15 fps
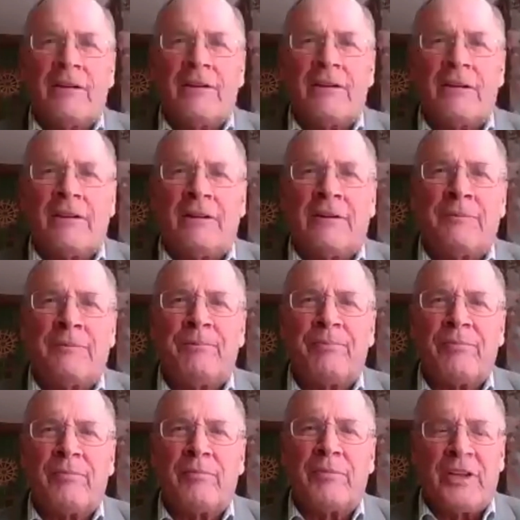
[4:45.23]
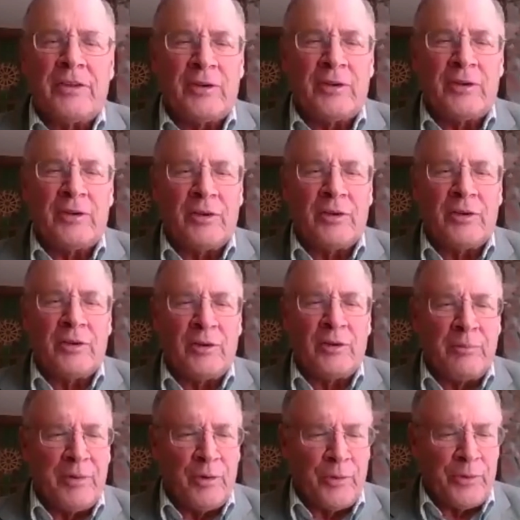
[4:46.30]
You know,
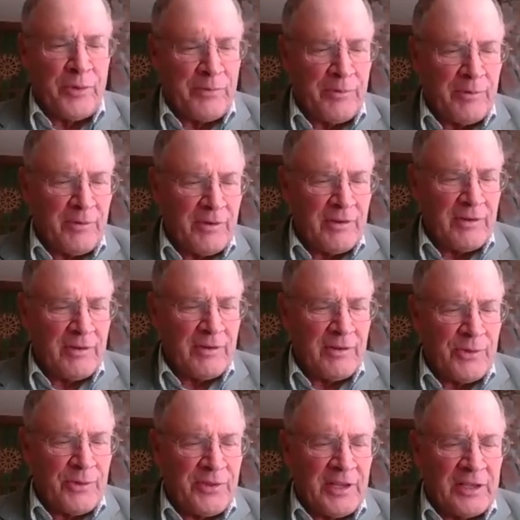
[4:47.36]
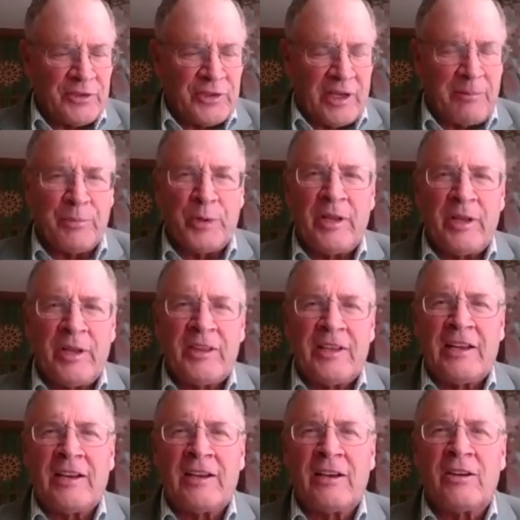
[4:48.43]
both things like
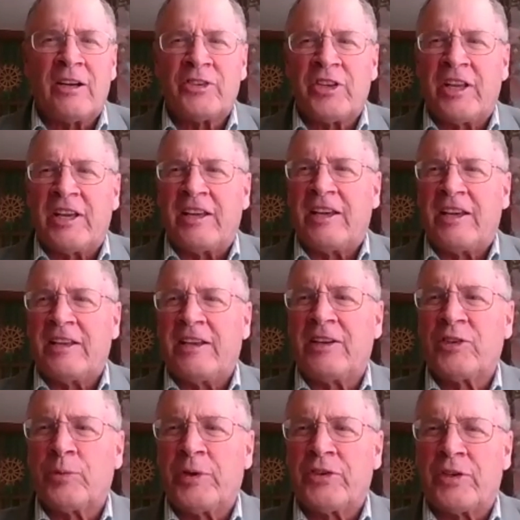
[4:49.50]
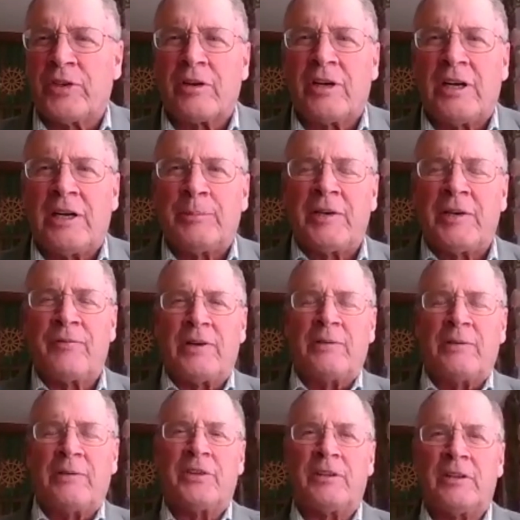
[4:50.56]
breathing, nausea, headaches, which are common from
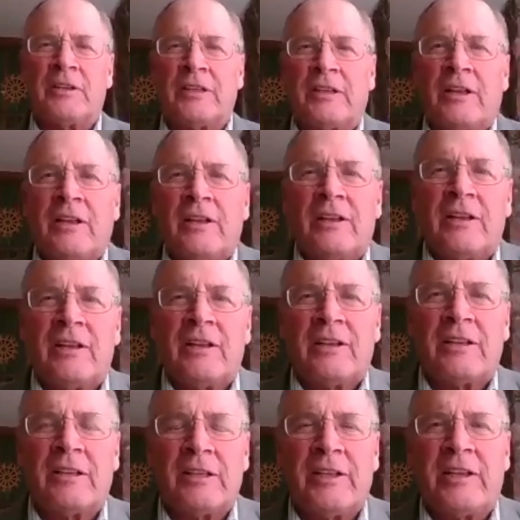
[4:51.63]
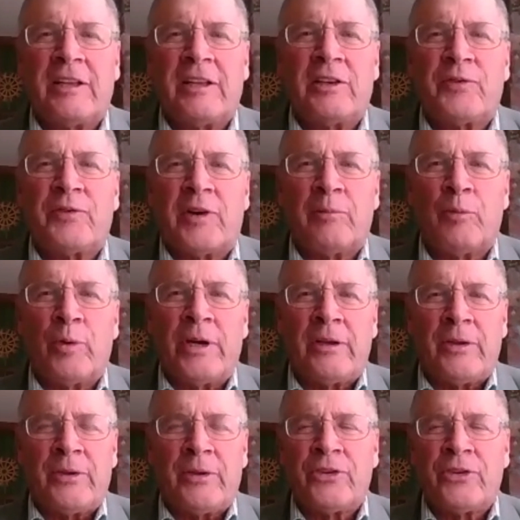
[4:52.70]
the leakage from wells.